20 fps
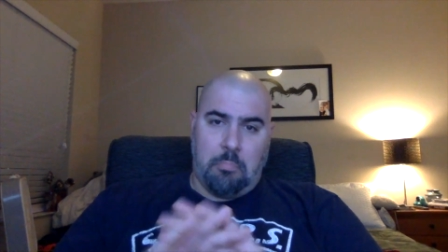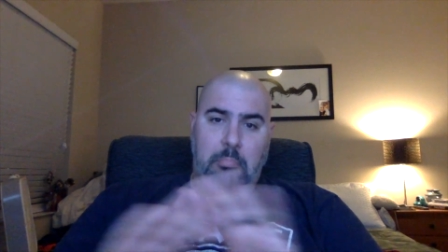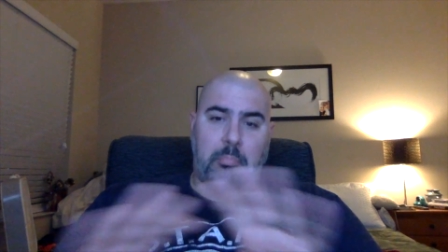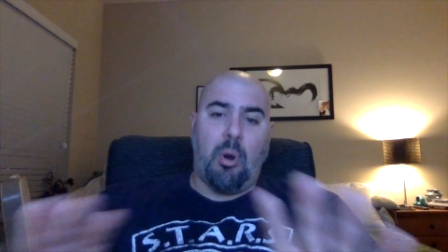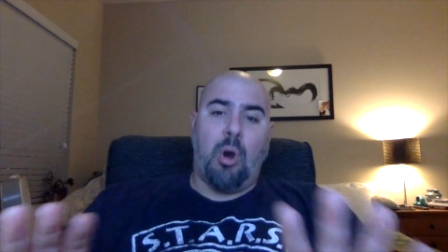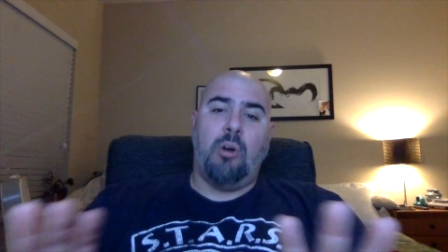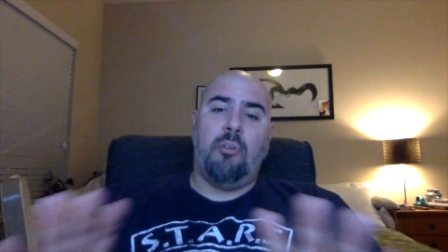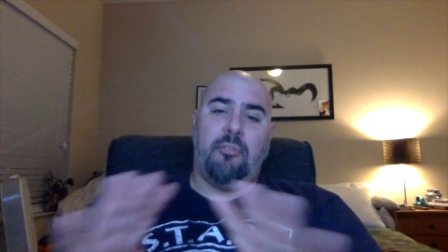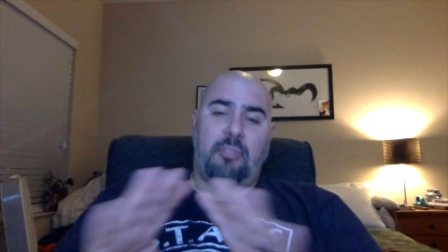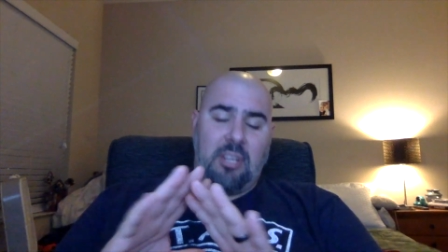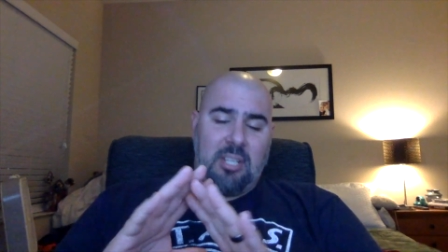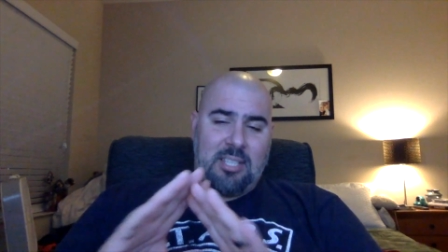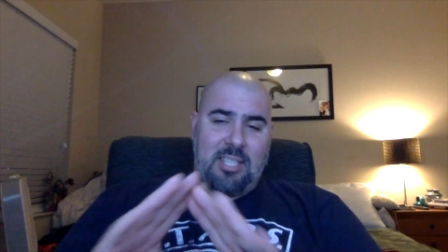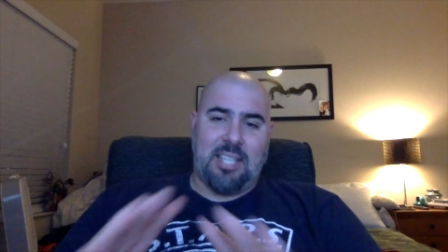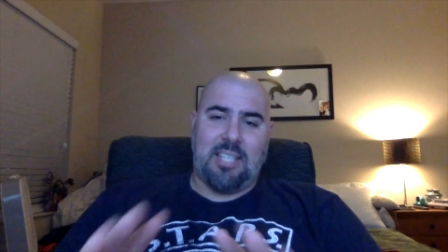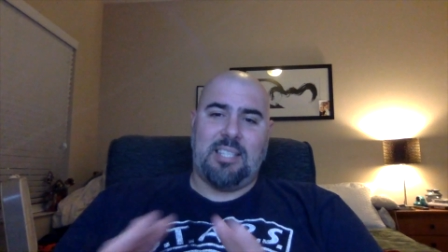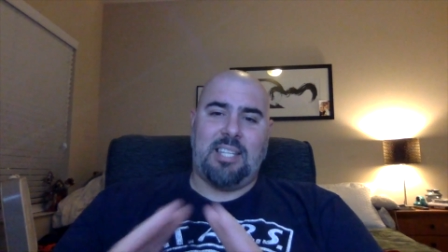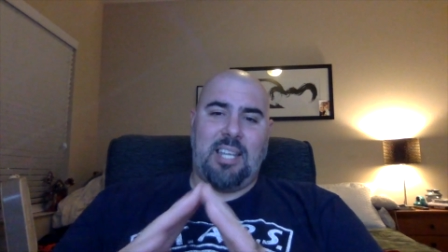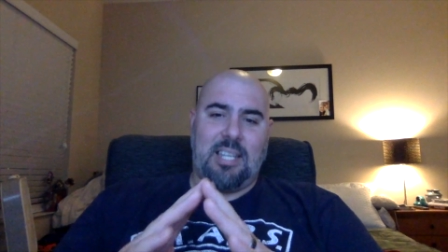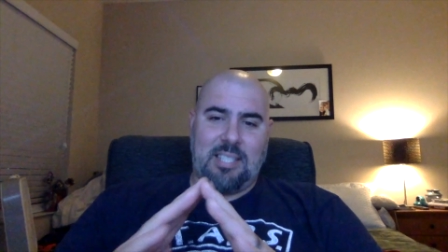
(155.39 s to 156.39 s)
Both
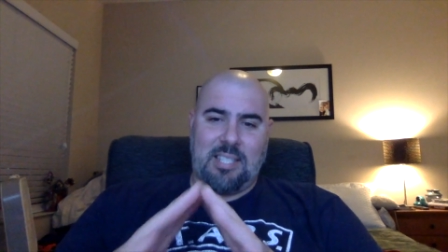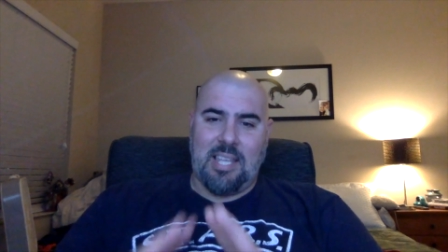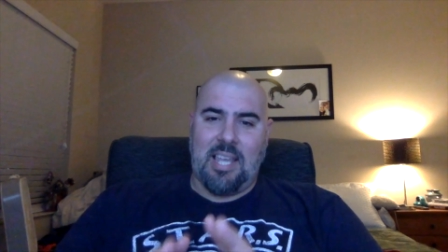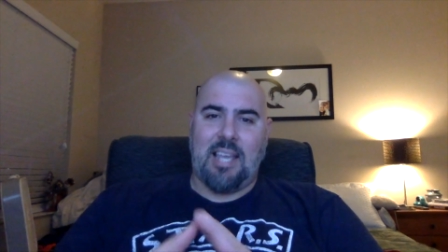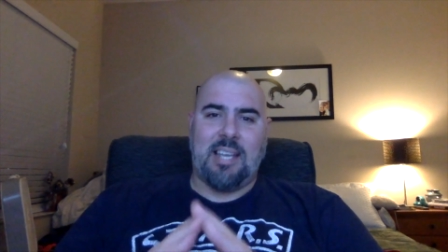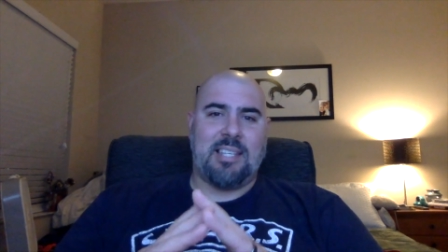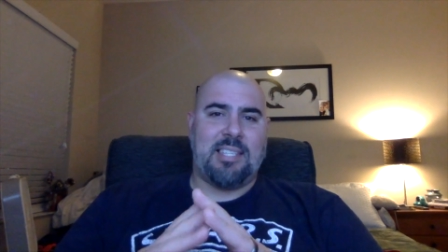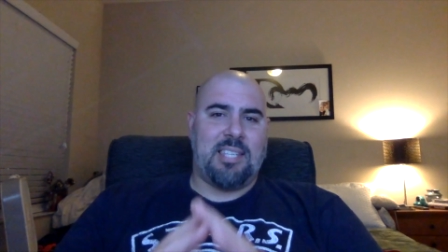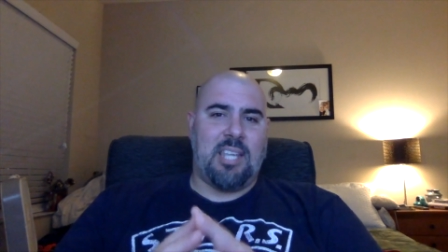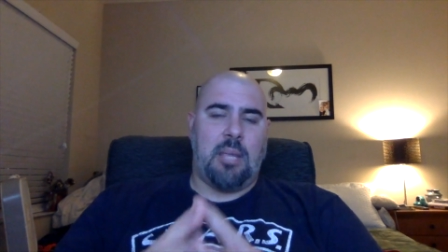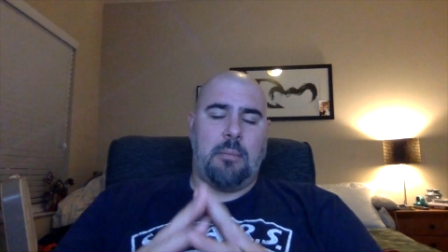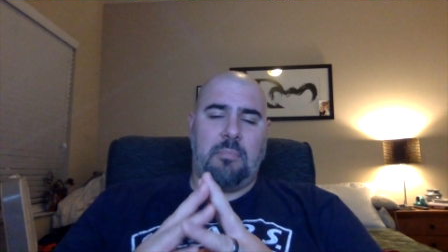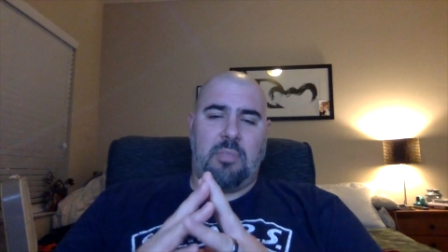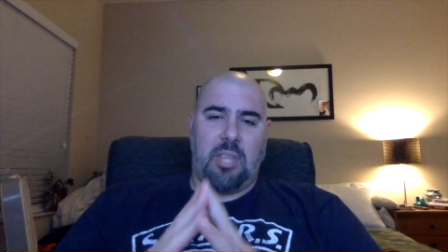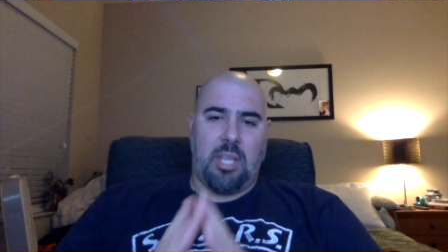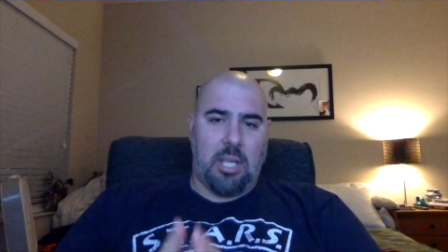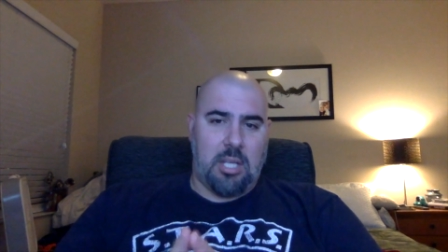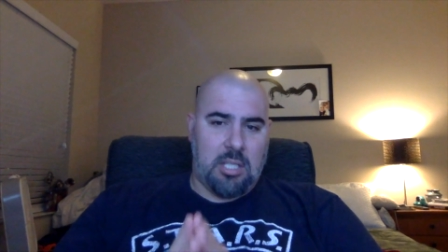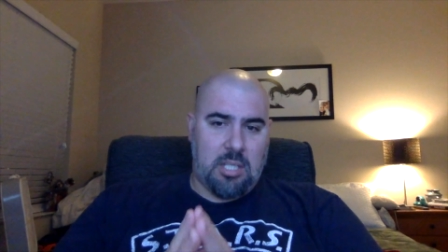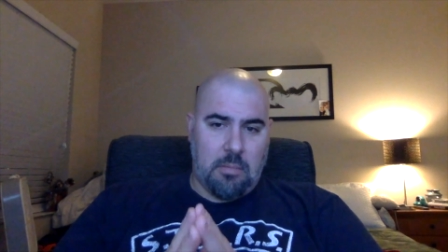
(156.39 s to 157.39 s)
did the exact same
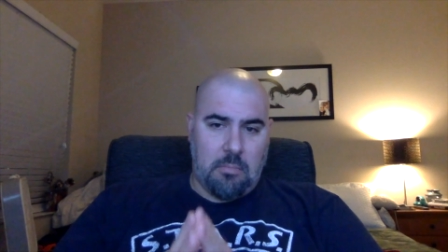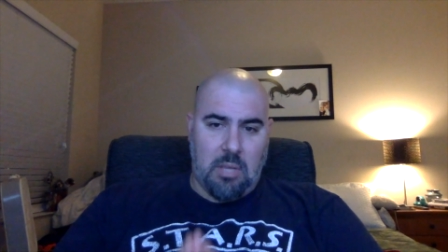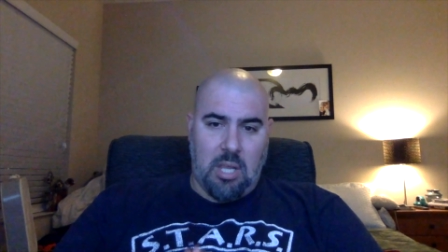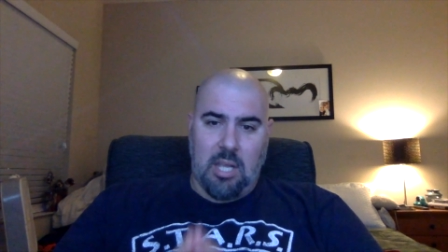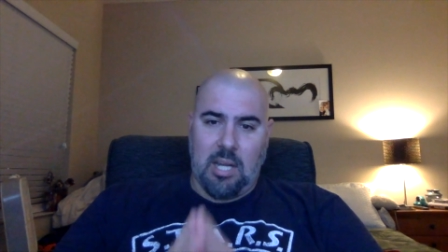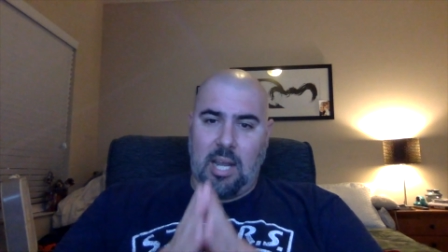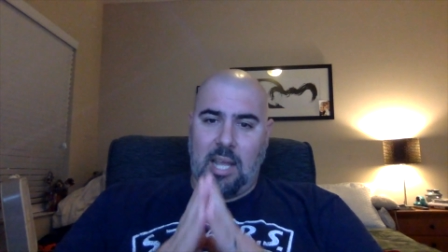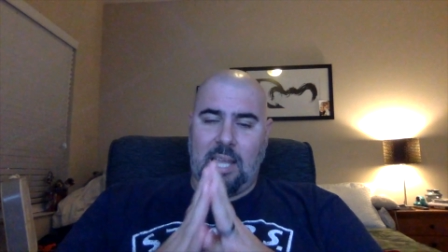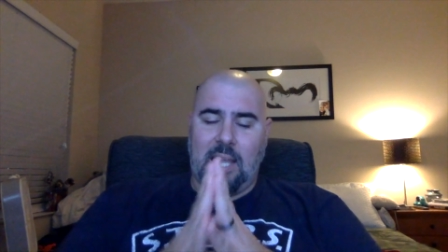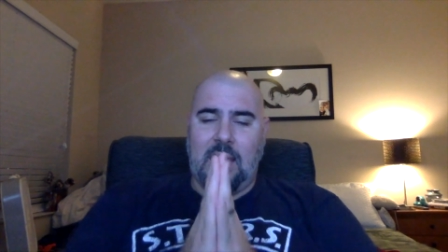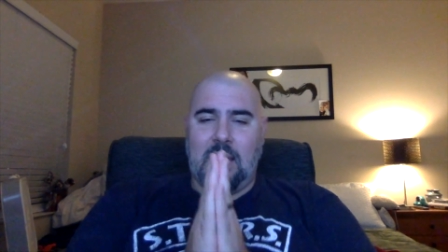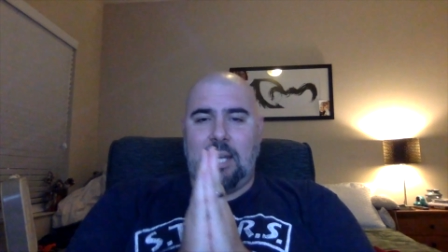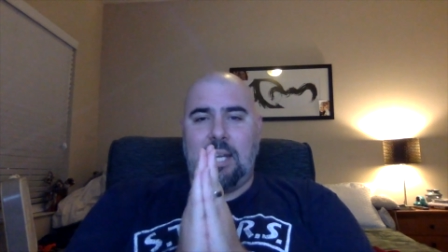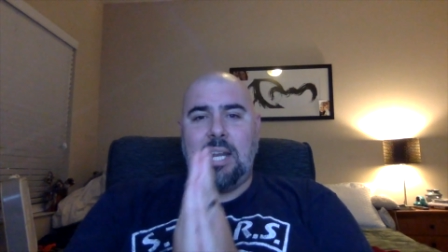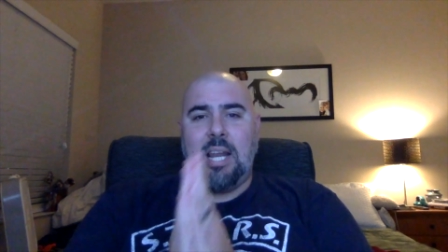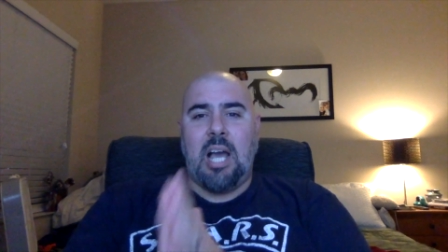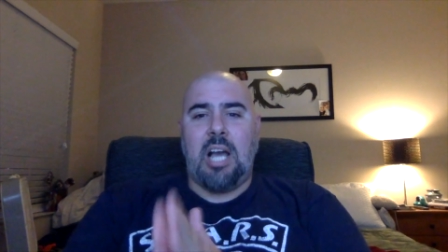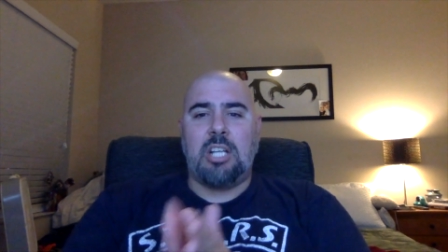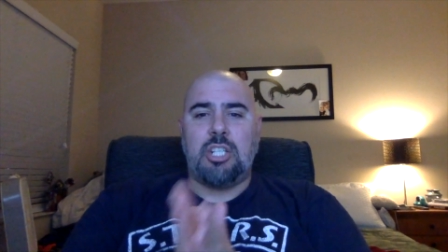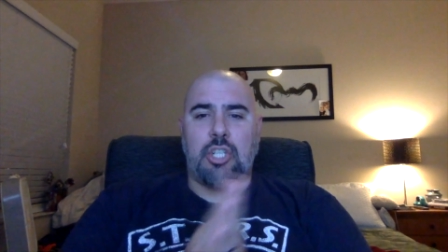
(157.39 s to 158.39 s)
thing to me, and I
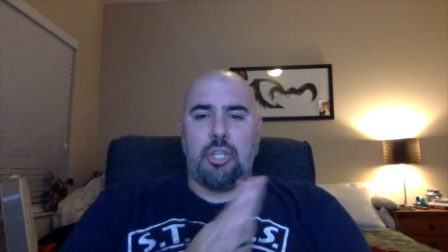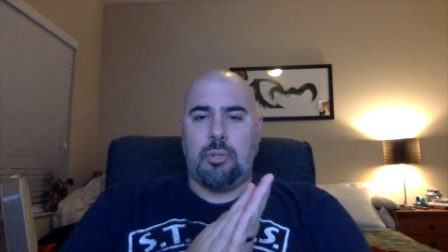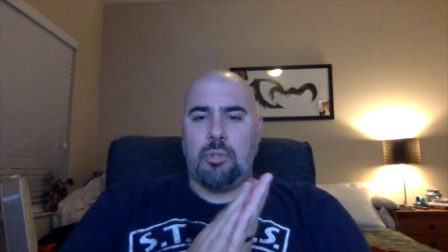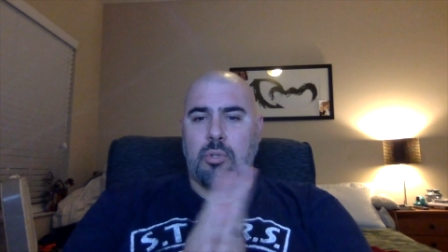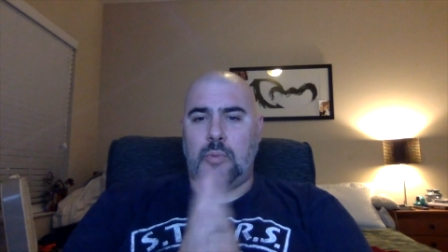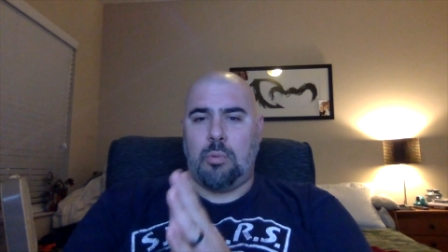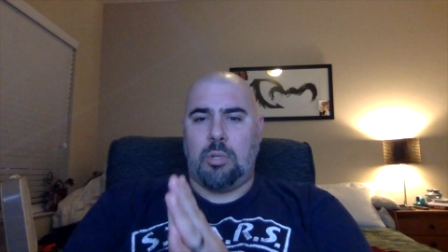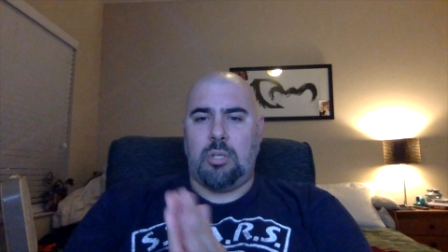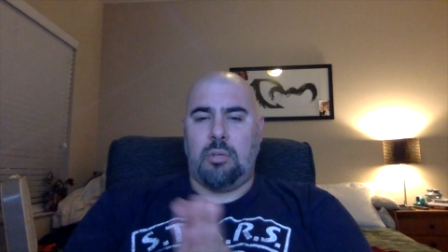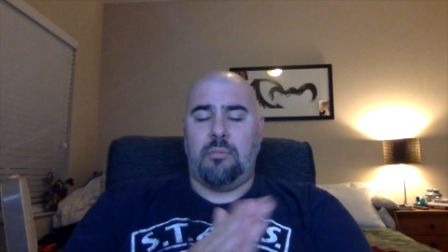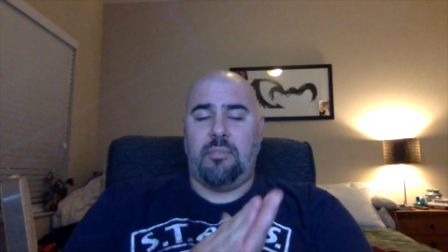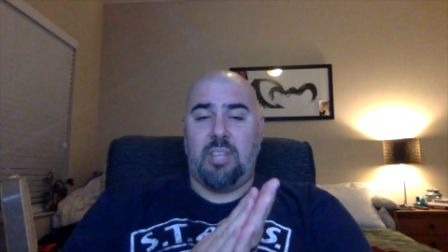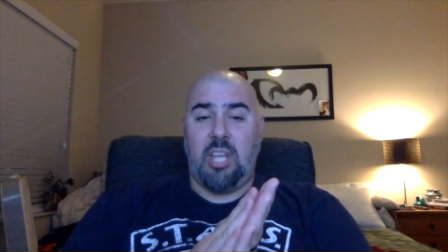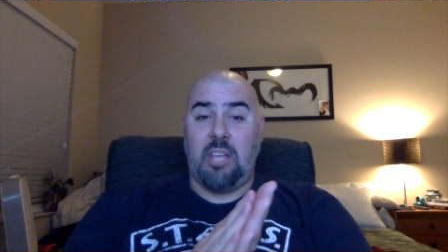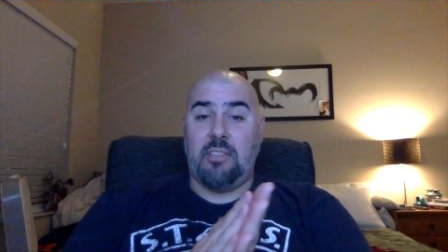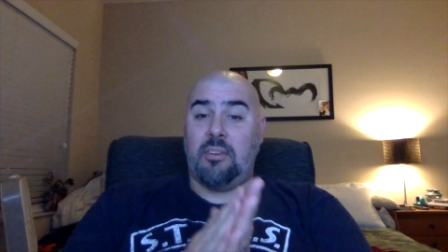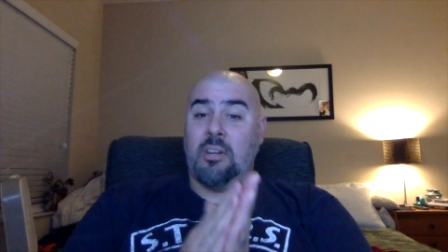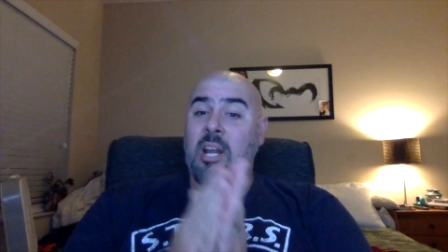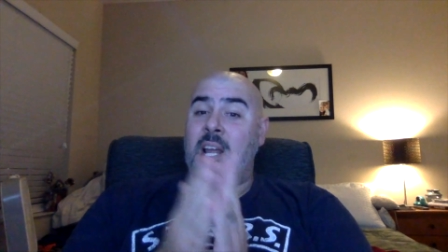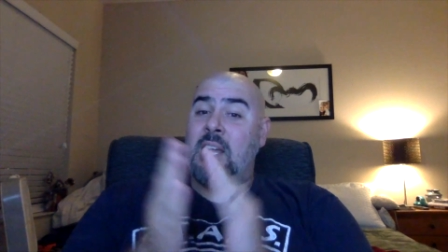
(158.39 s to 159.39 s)
cannot choose one over the
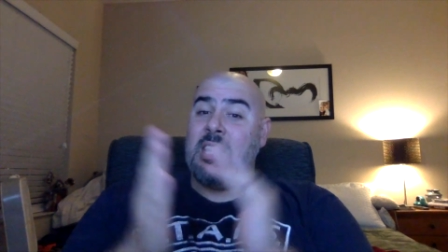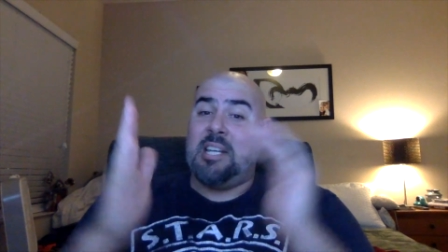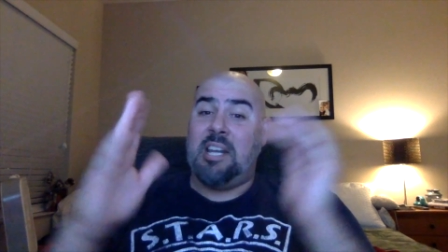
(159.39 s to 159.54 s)
other.